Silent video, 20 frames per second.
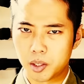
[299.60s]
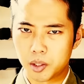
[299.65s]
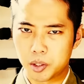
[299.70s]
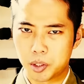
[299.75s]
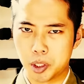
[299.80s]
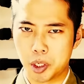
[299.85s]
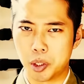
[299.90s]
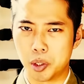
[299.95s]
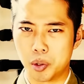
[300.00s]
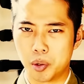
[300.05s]

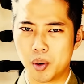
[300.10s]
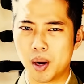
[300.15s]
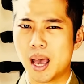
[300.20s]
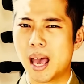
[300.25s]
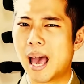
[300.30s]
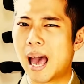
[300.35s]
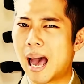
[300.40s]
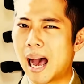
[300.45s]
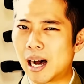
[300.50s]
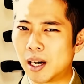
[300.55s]
2.
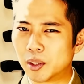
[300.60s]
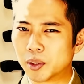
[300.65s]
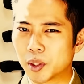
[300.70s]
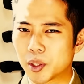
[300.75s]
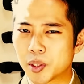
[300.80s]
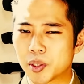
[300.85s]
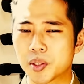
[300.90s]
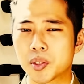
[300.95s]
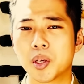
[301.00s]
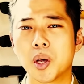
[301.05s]

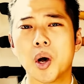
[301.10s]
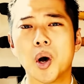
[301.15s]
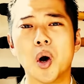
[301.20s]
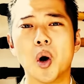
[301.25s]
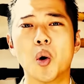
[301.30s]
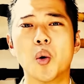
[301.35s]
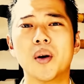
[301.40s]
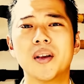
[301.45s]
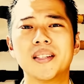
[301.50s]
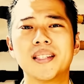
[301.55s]
Elders
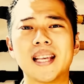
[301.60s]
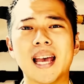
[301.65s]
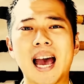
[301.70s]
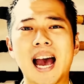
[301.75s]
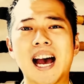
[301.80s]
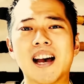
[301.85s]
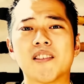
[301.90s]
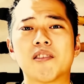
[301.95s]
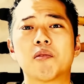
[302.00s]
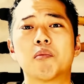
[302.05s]
always
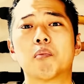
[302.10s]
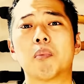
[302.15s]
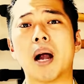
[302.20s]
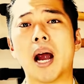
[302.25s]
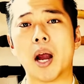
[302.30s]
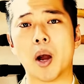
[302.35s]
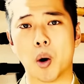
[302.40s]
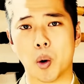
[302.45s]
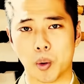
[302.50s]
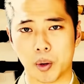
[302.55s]
have
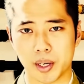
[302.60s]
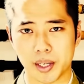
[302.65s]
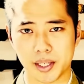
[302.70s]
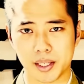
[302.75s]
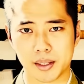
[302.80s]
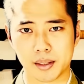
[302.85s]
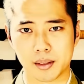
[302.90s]
priority.